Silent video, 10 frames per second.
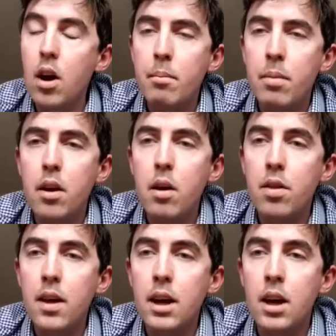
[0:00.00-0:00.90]
but i don't
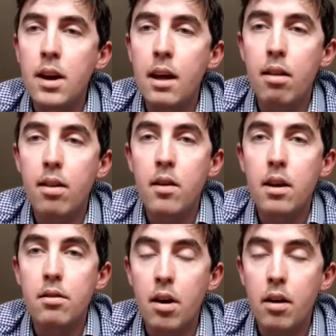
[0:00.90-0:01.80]
think you necessarily
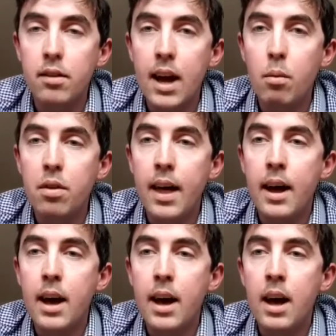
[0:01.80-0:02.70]
start out with that
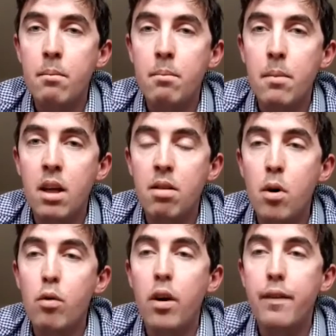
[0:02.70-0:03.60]
it, it's
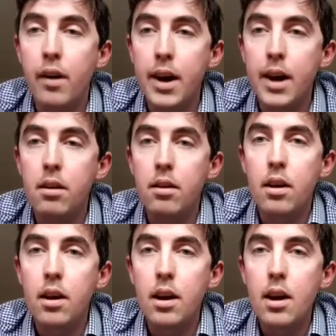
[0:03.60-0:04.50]
more refined
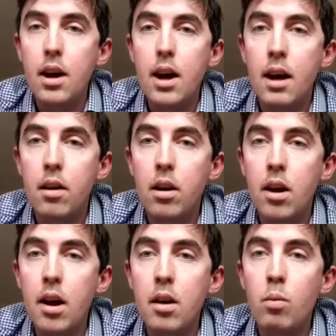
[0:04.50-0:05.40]
as you
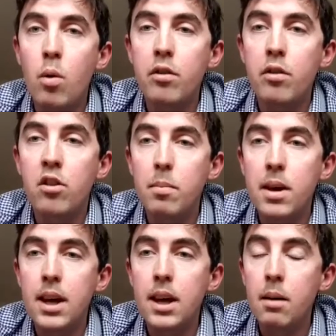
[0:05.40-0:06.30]
learn what to
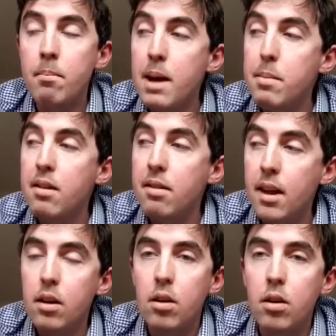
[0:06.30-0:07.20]
be maybe
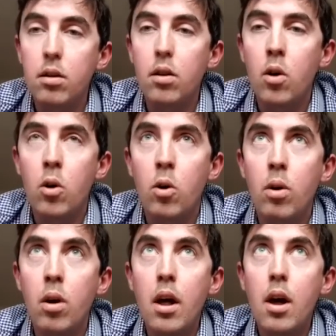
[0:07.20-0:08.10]
cynical or
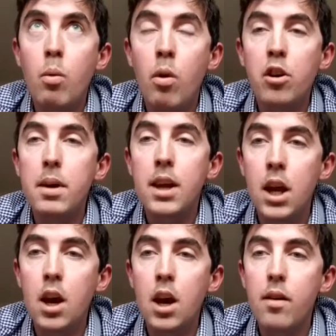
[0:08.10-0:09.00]
what to be
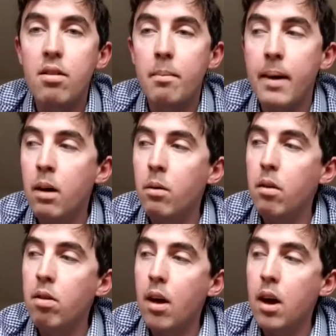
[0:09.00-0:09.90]
curious about
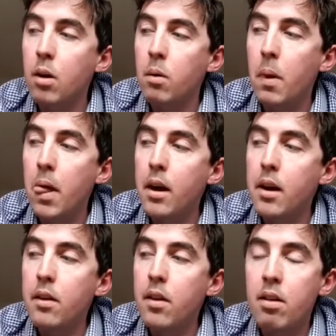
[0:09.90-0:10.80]
so
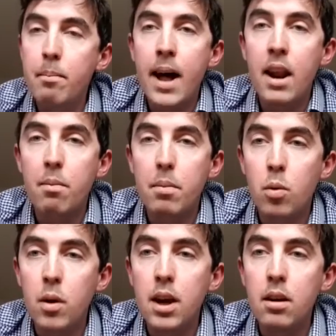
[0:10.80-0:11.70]
there's a balance
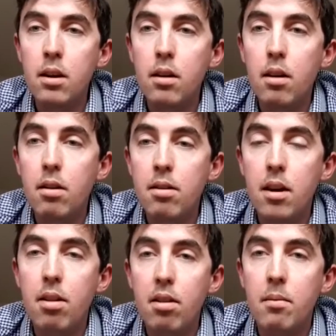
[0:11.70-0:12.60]
between
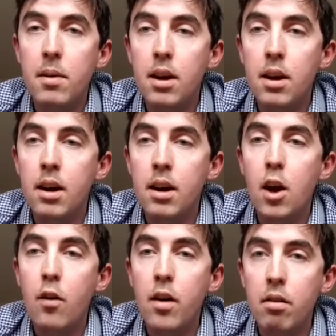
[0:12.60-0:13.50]
cynicism and, and
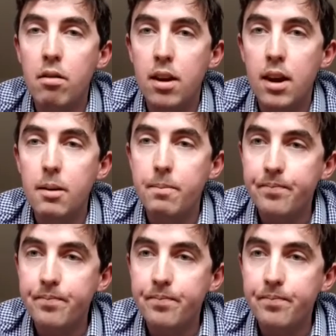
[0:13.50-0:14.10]
curiosity